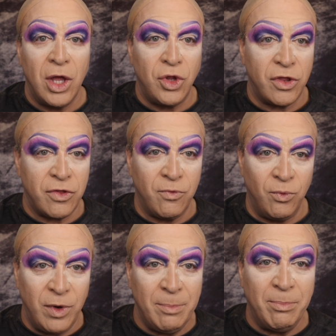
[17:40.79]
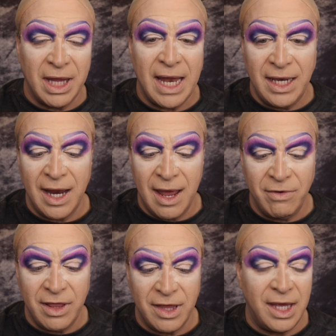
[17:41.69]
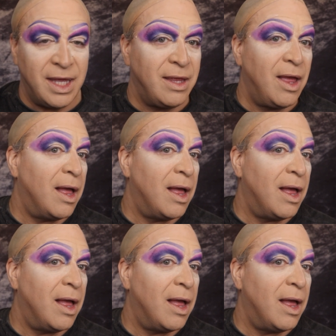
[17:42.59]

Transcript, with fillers: just reblend everything,